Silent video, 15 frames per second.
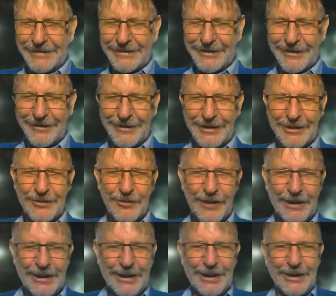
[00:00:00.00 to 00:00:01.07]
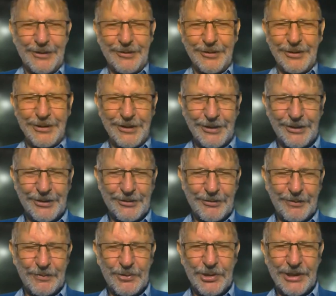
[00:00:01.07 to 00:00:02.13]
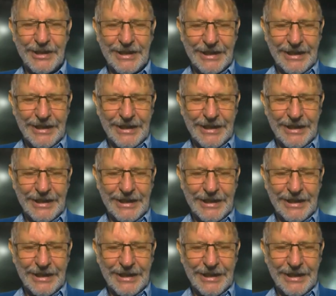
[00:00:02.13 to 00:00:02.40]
So that's quite an interesting scripture.